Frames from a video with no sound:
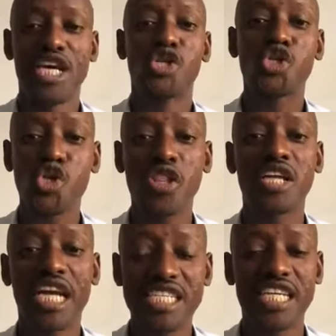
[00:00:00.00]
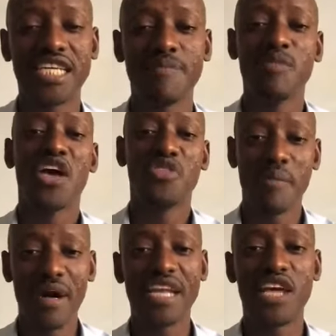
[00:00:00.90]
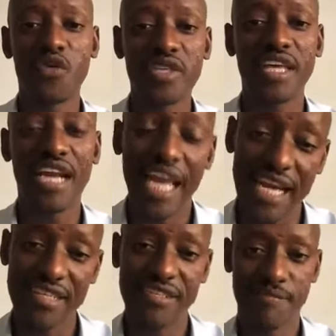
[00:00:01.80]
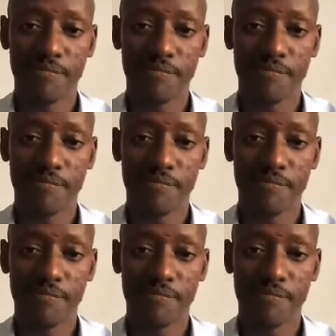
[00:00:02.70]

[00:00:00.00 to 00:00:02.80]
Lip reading: to show that actually the money reached the client.